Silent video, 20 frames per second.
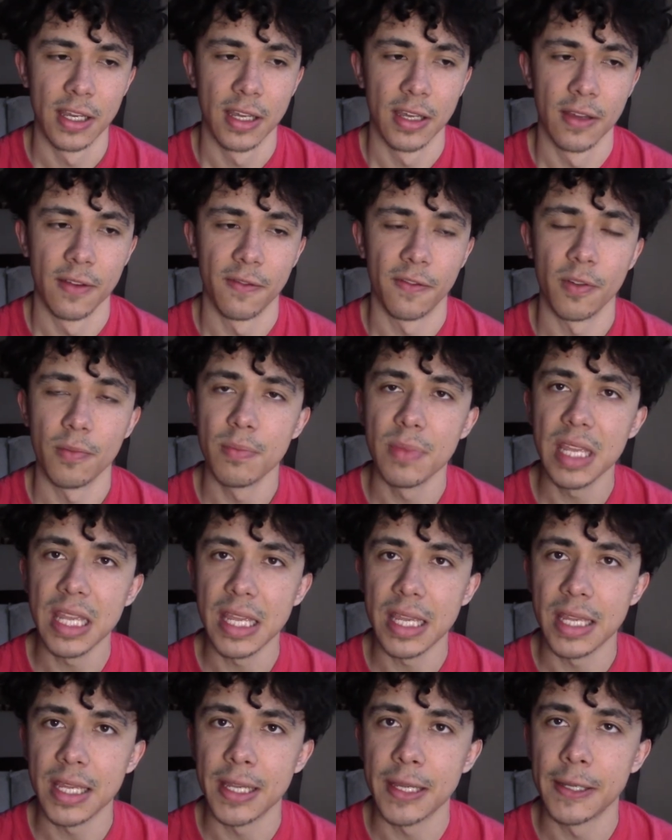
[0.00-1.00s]
for
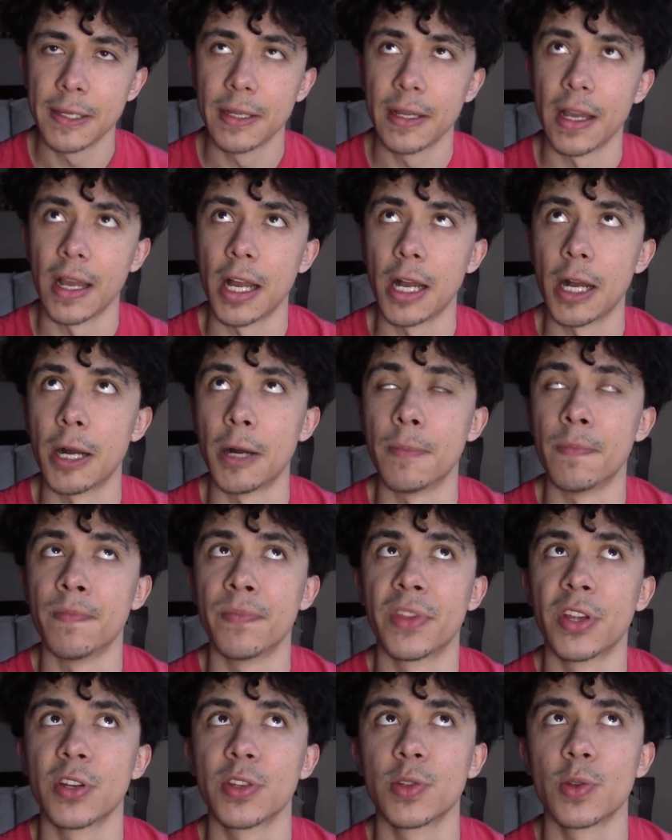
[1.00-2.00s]
me, um,
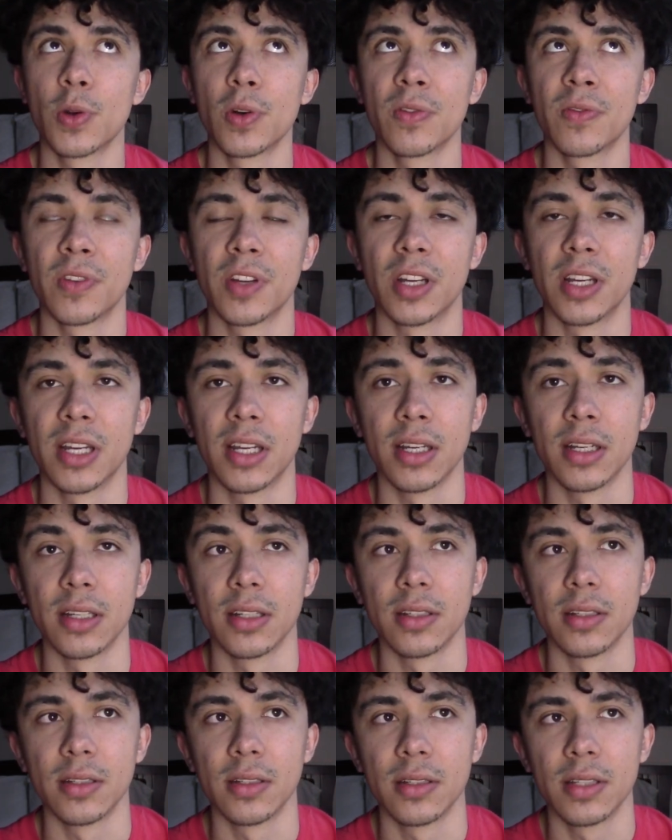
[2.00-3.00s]
there's sort of
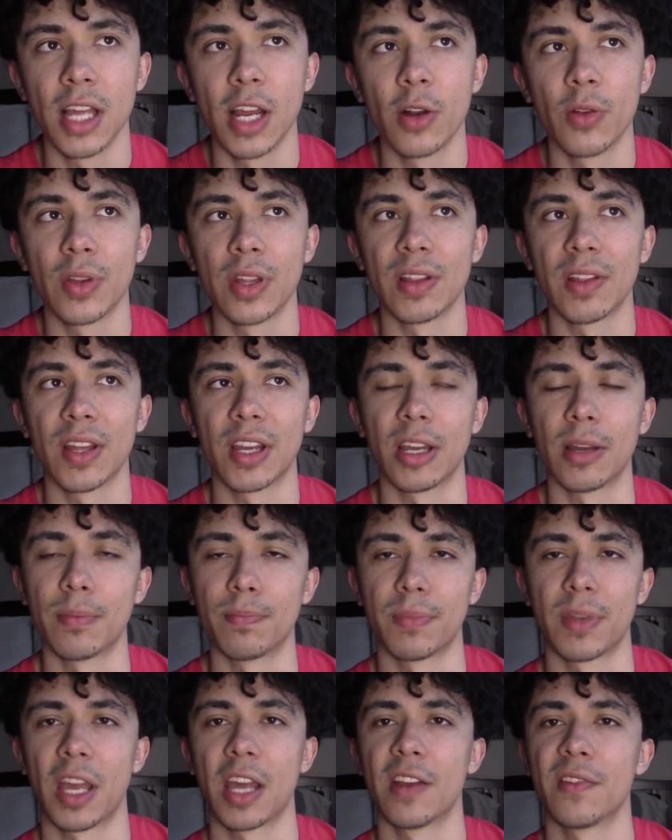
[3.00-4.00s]
a, not only like a
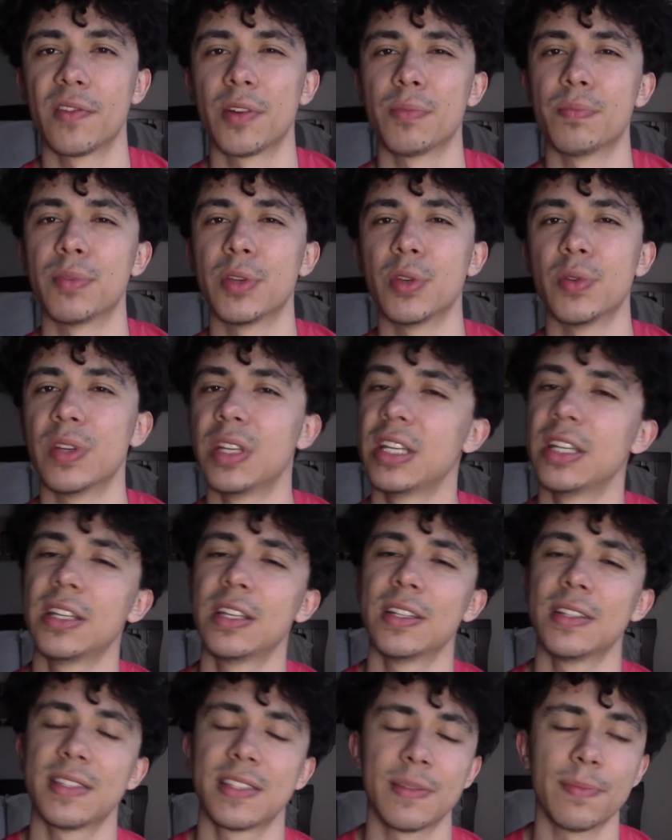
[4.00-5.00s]
kind of a beauty
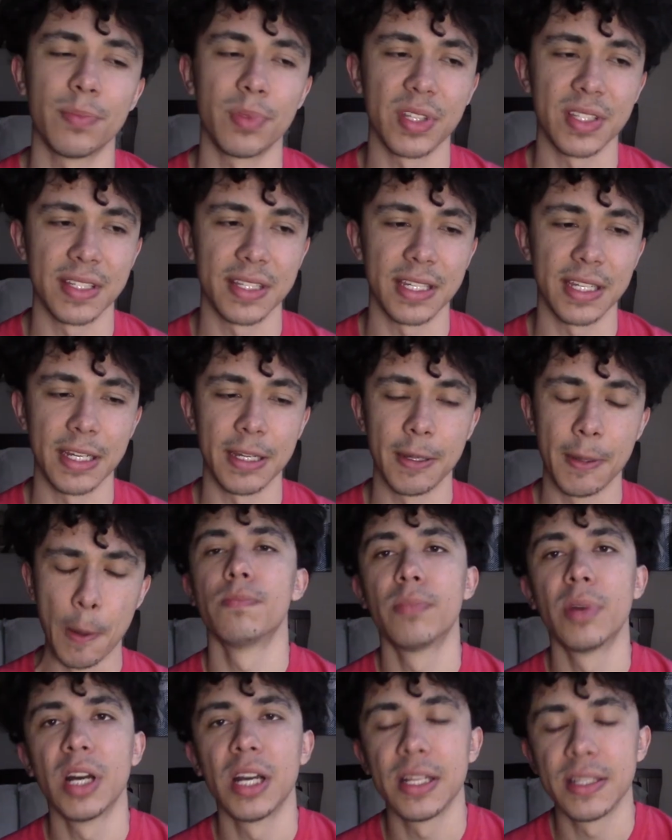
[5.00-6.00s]
in simplicity,
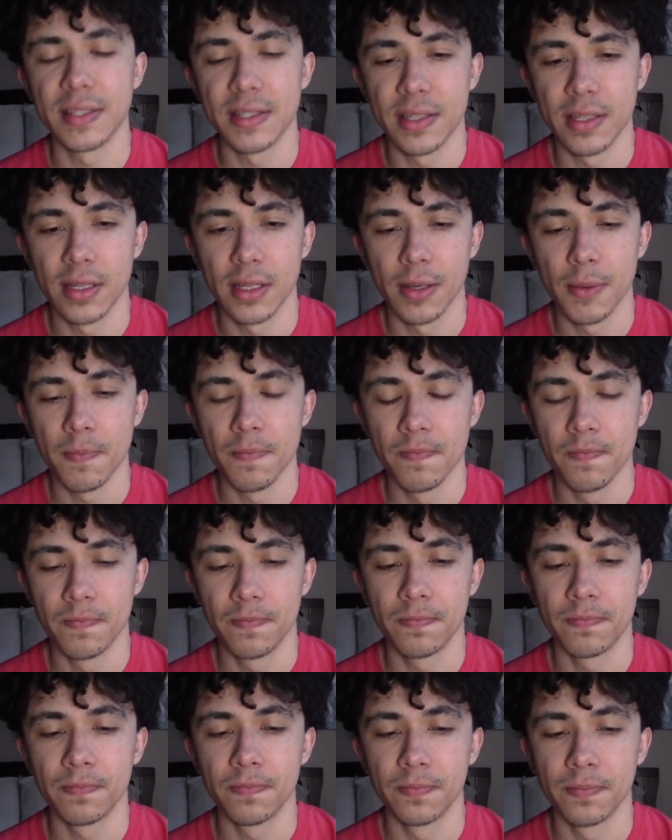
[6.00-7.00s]
but
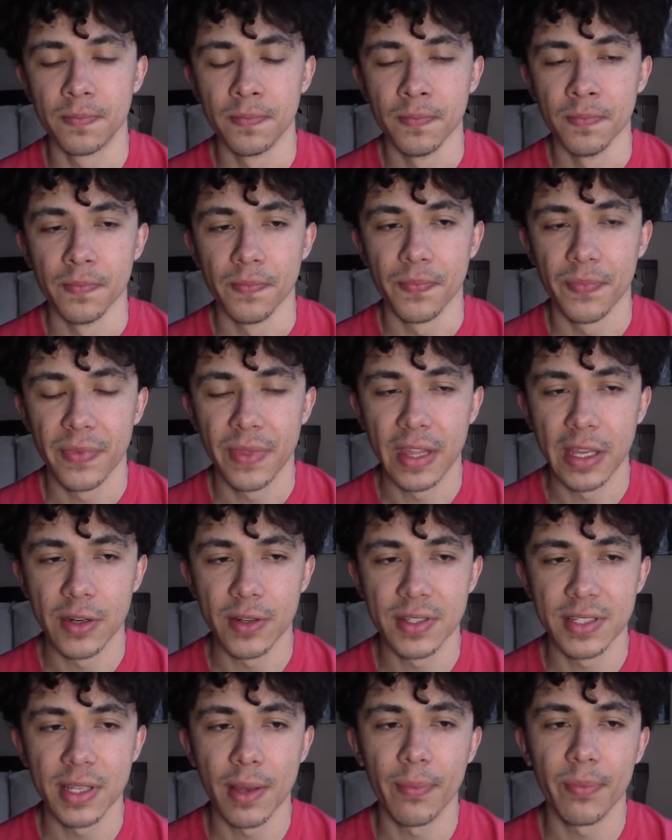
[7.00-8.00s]

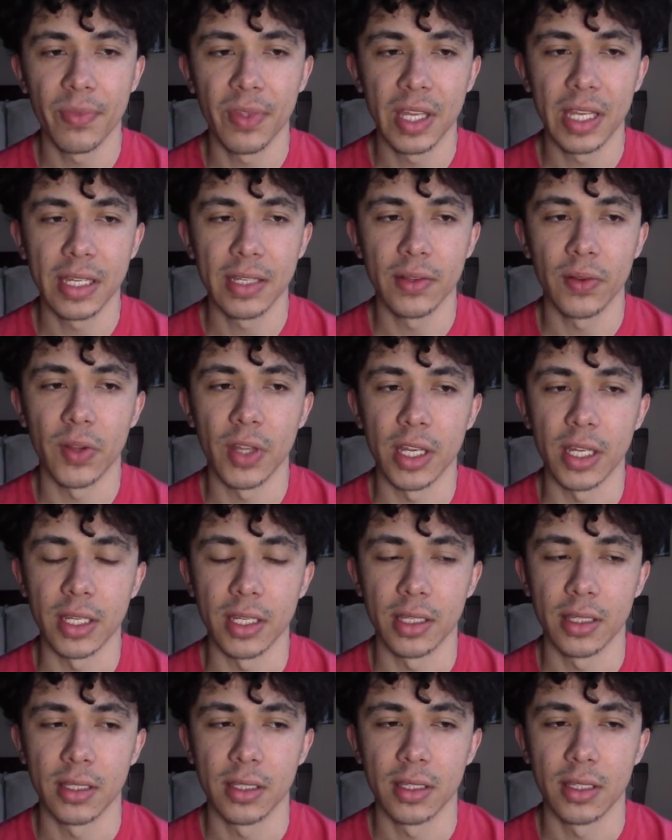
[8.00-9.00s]
there's something like
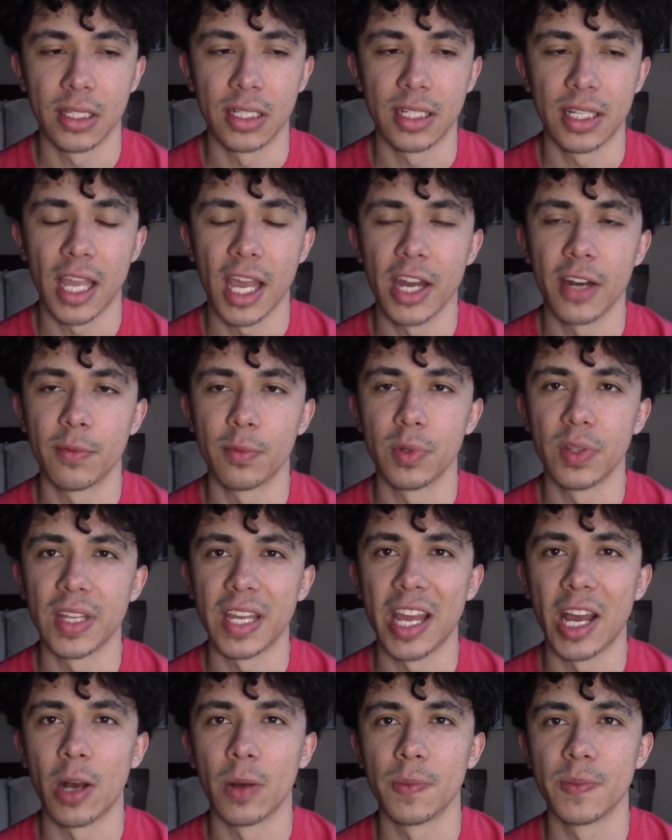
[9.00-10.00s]
that kind of really
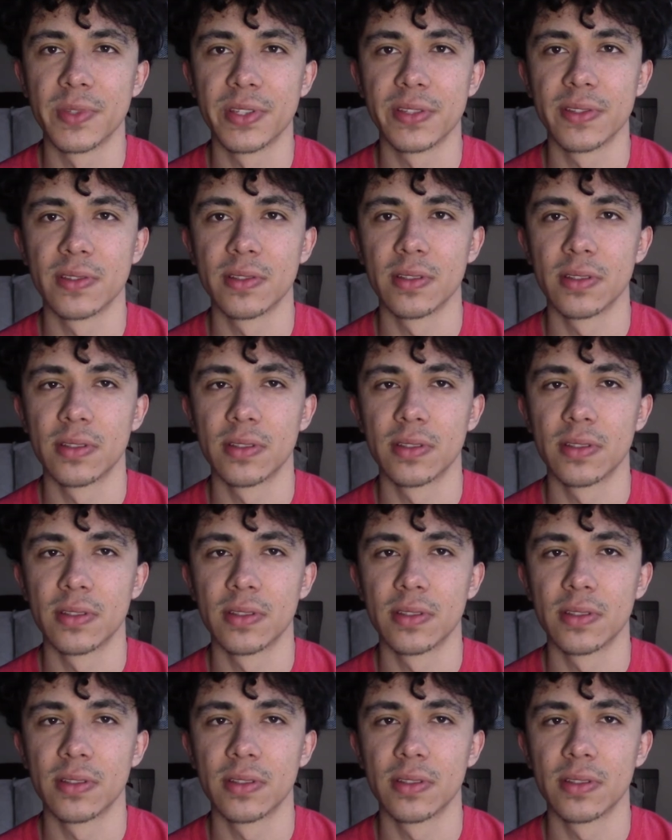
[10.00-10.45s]
helps